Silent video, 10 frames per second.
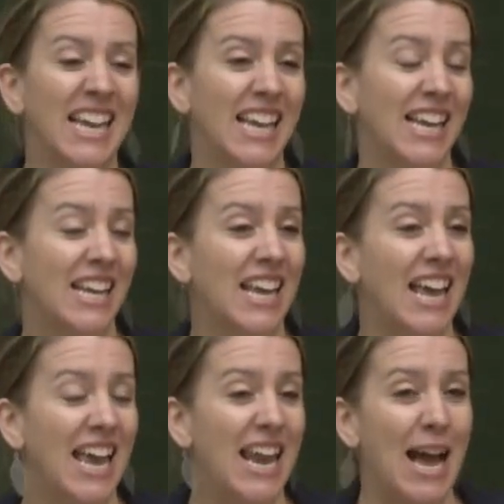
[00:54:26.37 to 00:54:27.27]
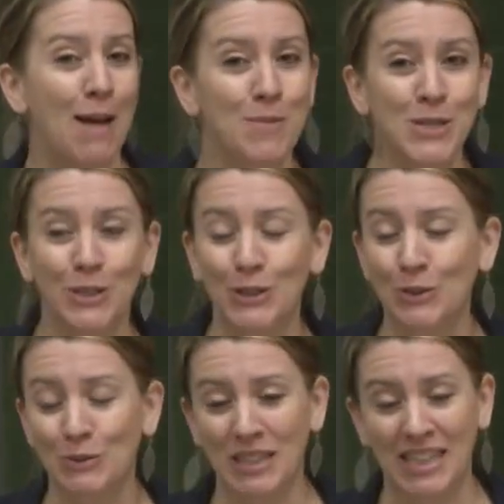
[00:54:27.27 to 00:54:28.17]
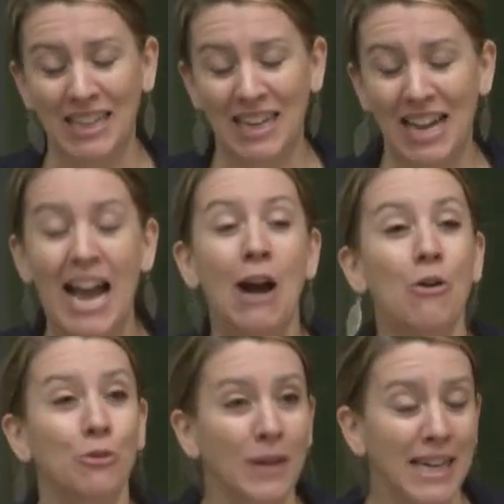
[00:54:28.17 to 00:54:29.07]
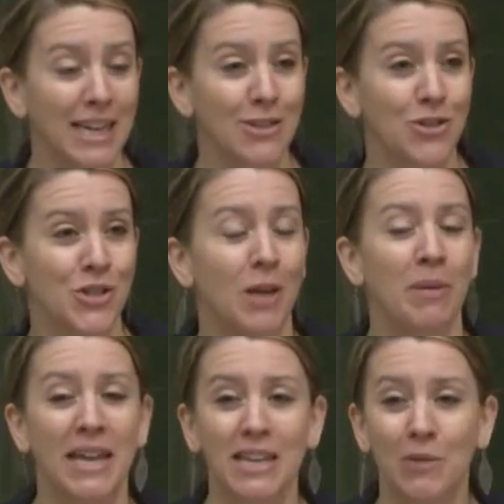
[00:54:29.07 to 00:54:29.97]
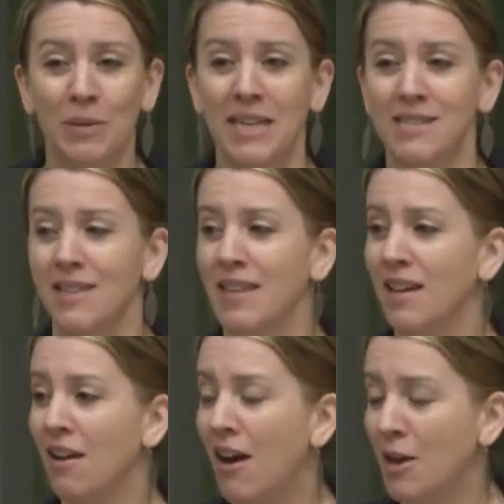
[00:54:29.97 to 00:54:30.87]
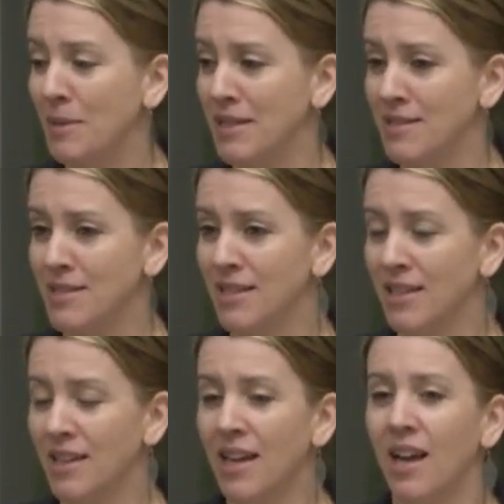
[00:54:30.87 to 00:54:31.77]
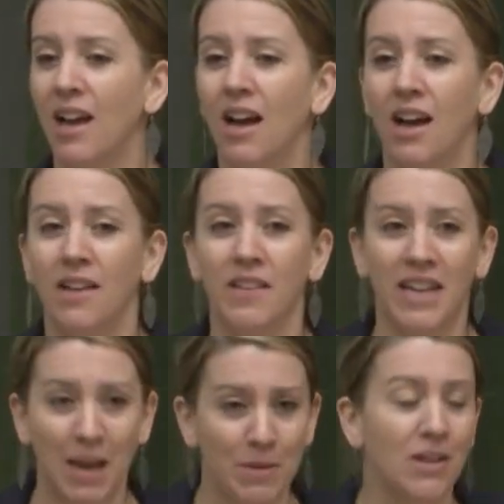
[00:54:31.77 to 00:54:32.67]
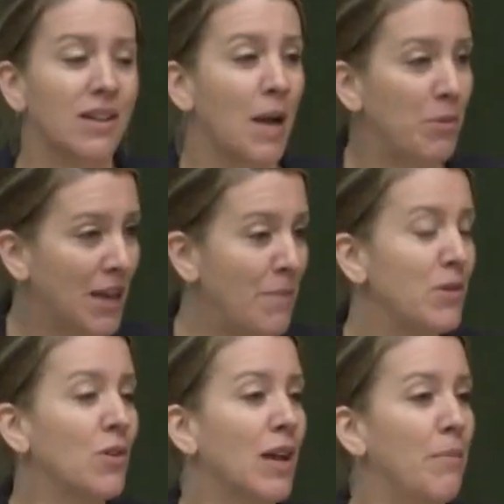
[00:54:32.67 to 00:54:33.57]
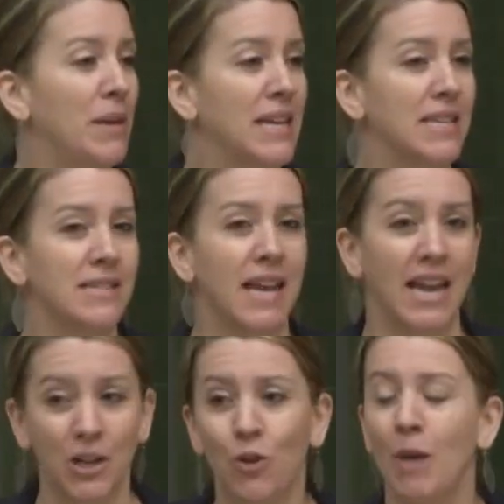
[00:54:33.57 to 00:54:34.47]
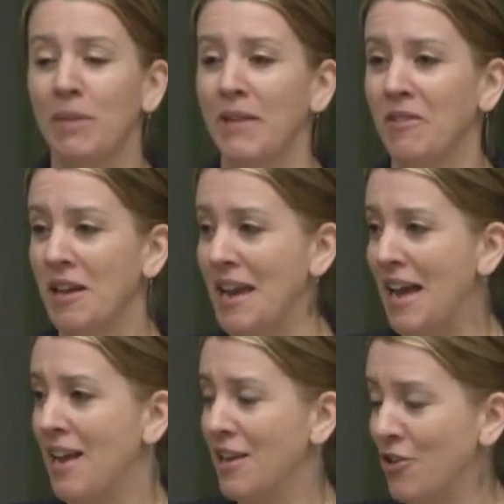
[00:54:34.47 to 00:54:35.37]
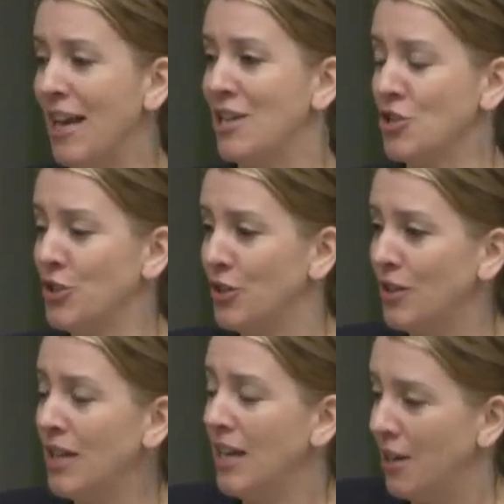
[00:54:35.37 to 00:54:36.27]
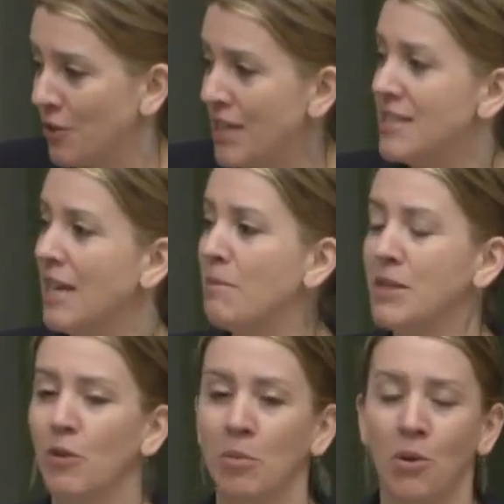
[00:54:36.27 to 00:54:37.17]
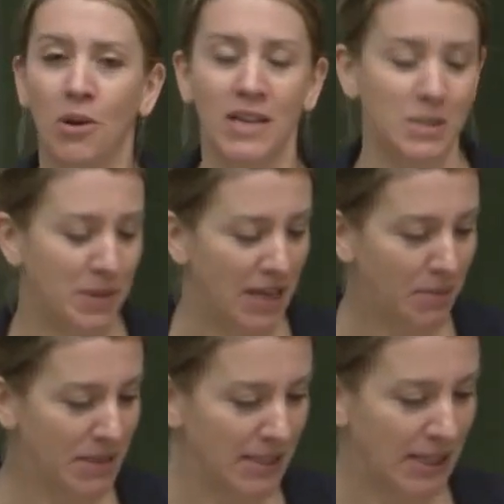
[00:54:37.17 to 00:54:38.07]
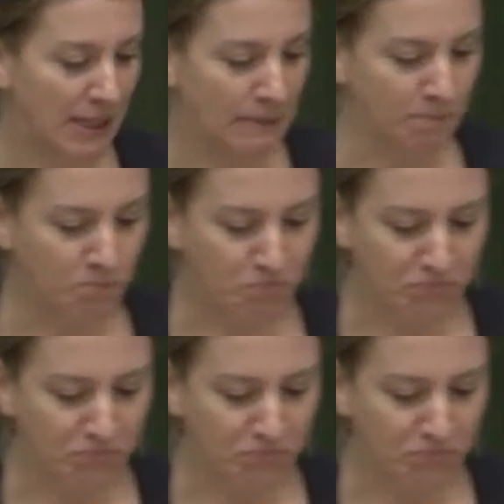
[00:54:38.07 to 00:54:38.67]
in an absolutely uh, outraged opinion piece in The Economist, uh, the a couple chemical companies and CropLife International condemned the report as being misleading.